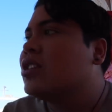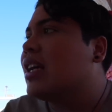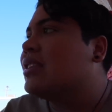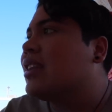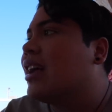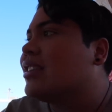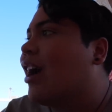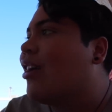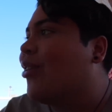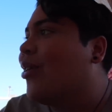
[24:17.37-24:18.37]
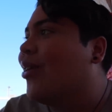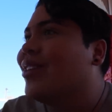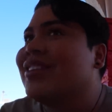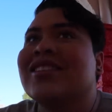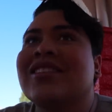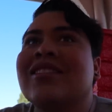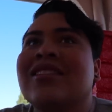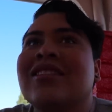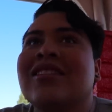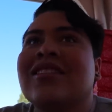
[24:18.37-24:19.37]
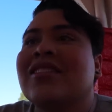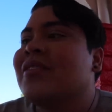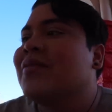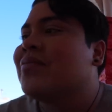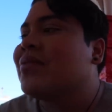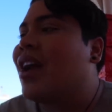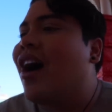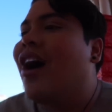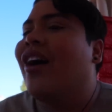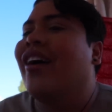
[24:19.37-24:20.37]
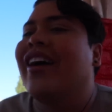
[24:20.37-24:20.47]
Taste it, it's all cold. Oh, Oh,